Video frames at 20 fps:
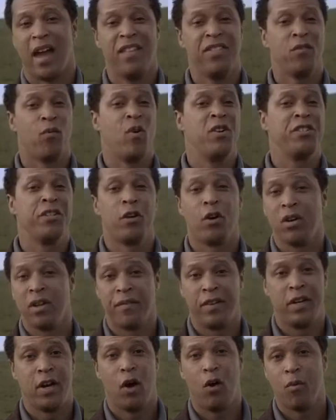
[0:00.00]
and the ones you
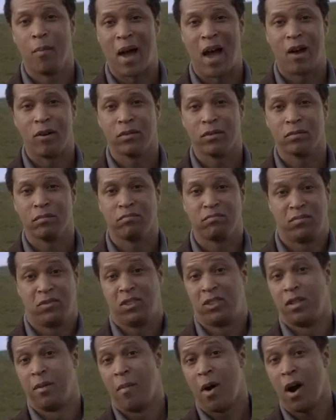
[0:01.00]
don't even know about
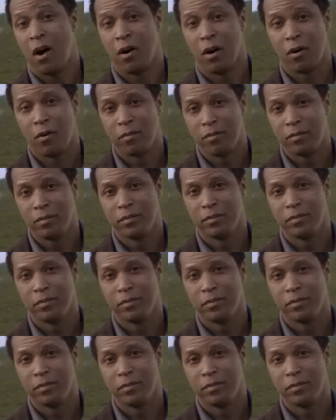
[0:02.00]
tomorrow?